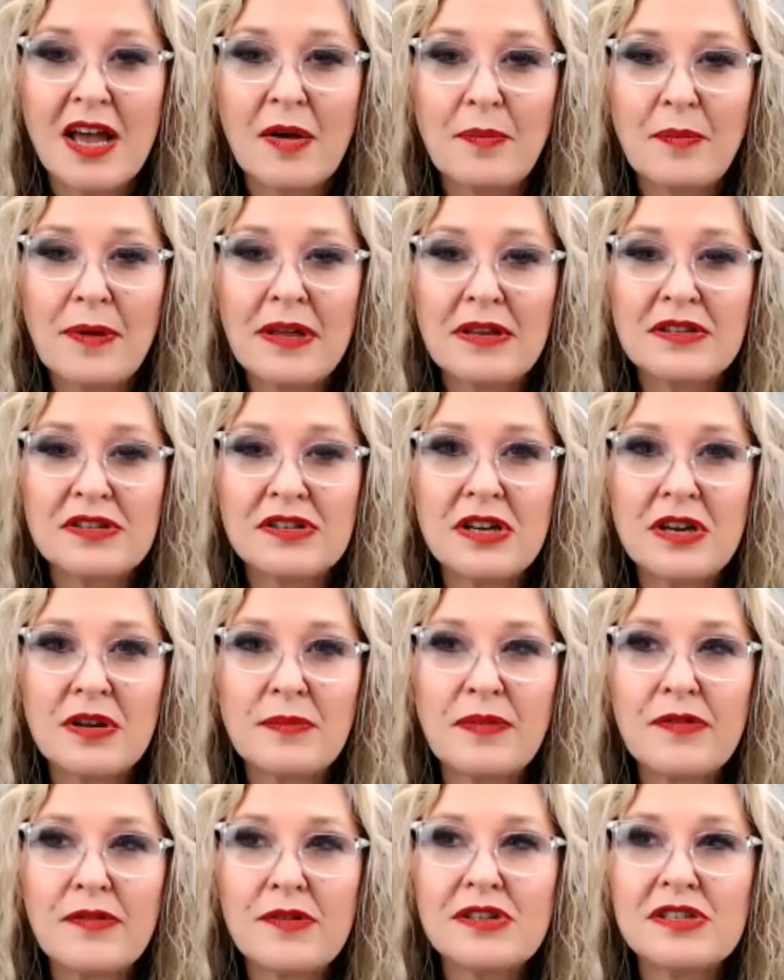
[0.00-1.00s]
But
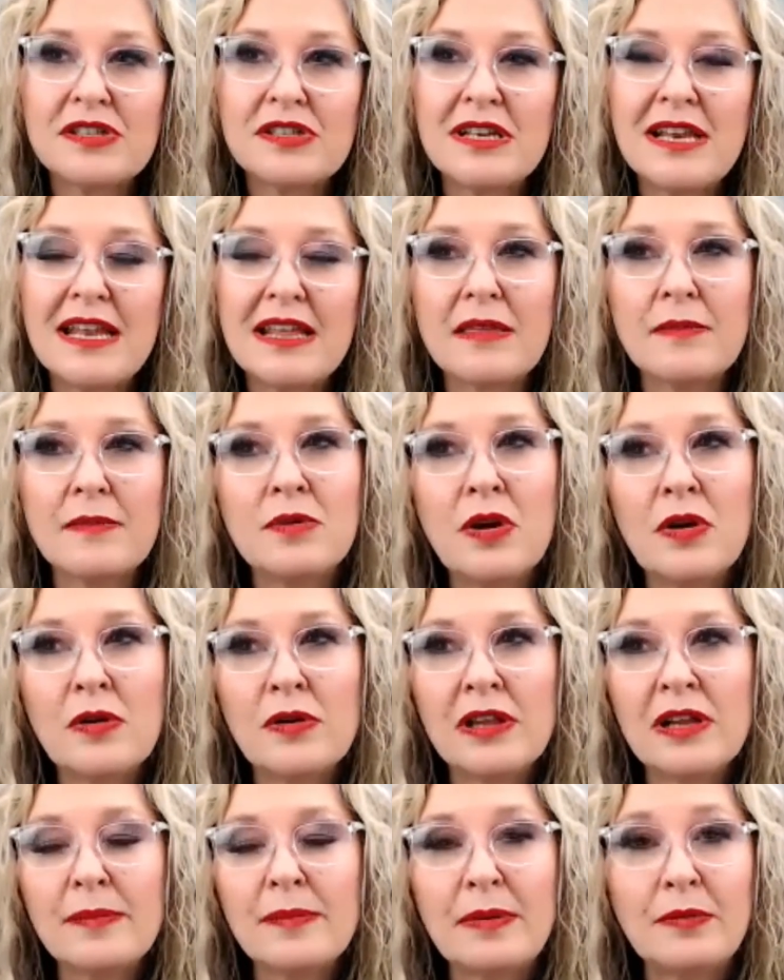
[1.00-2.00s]
if you let them know a
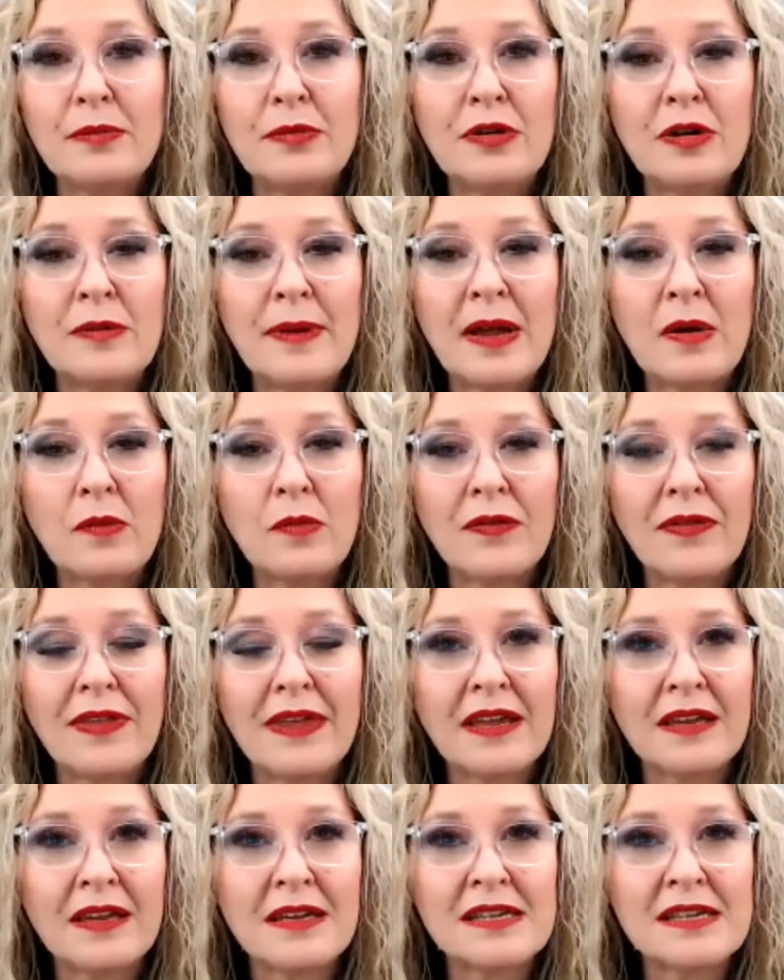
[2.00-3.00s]
little bit more about what they
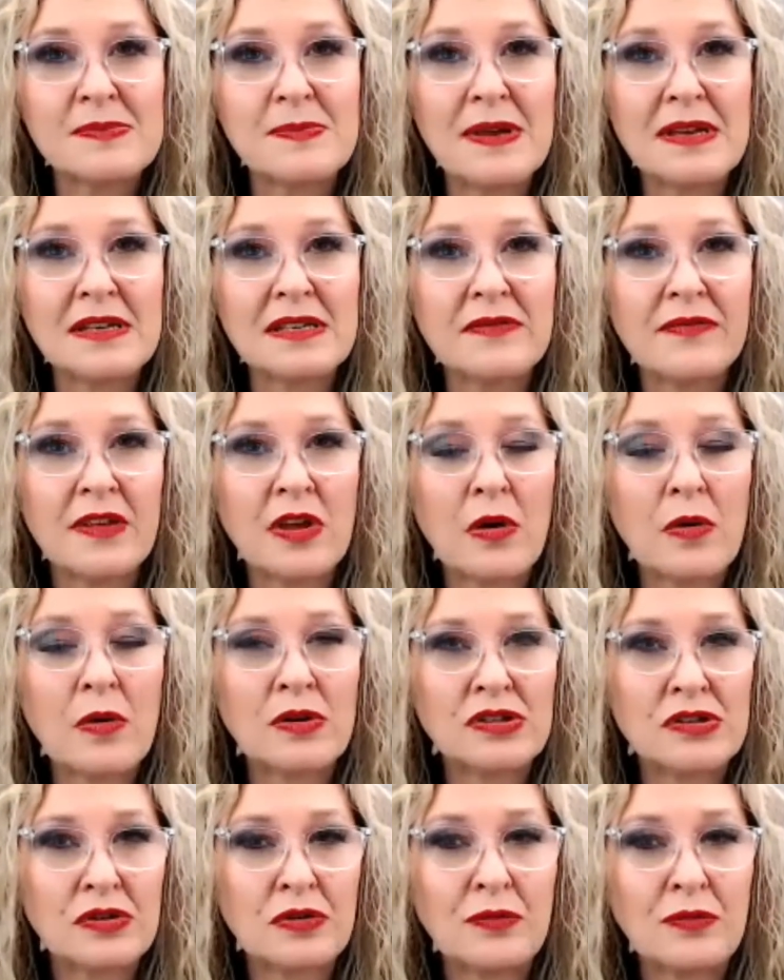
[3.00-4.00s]
can expect if they go
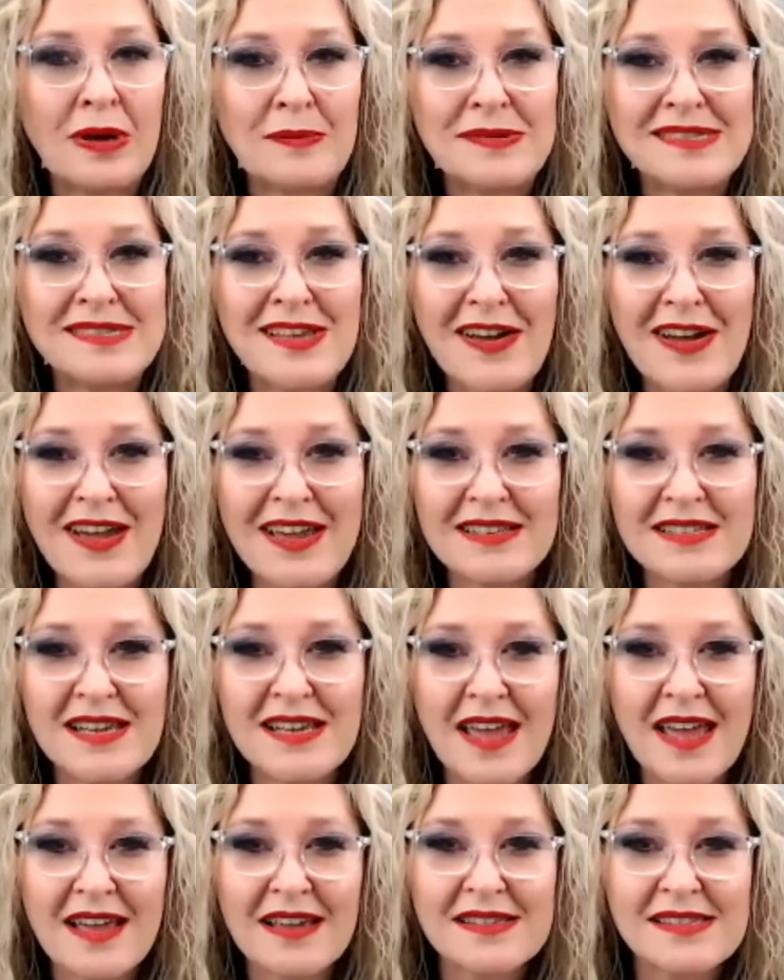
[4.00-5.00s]
onto your website to
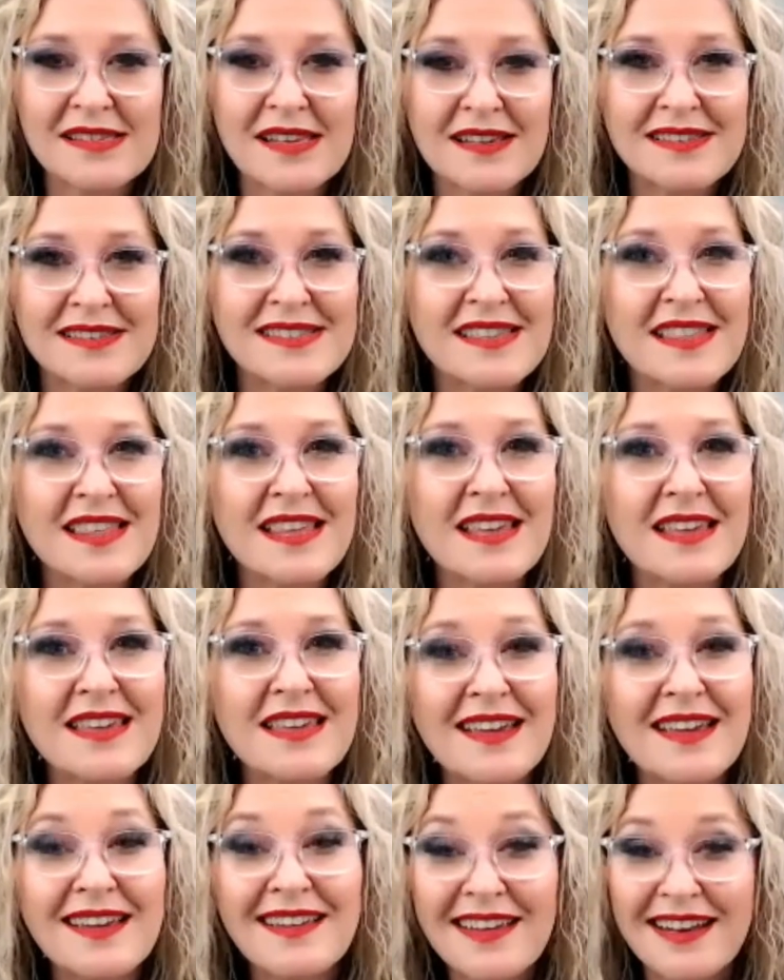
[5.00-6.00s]
access
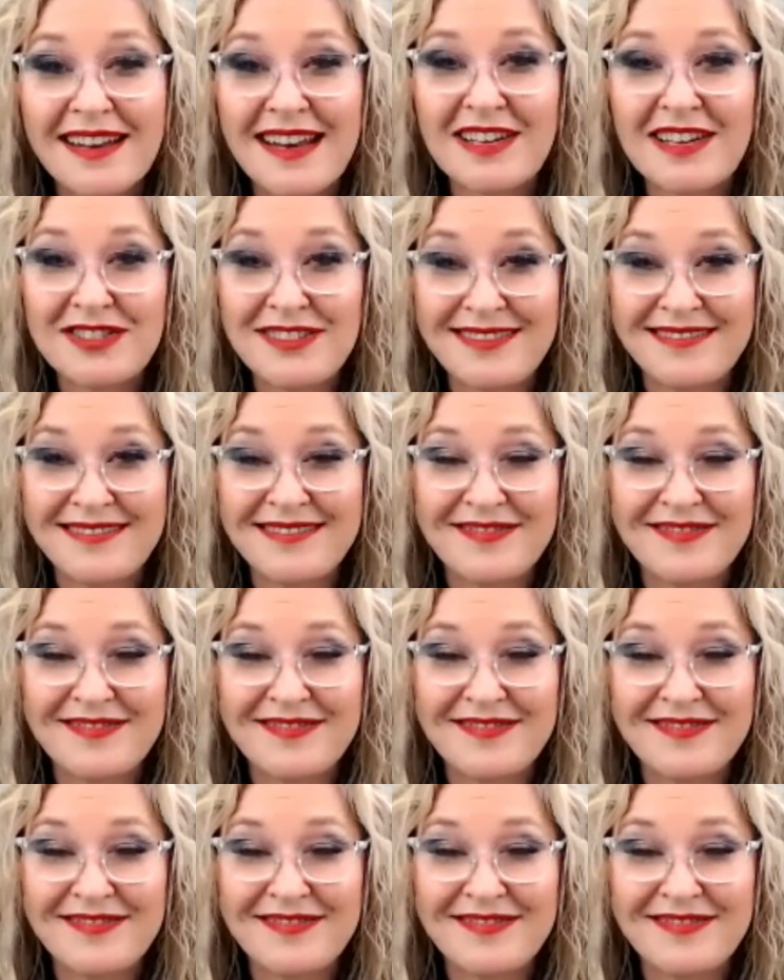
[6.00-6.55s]
the connection.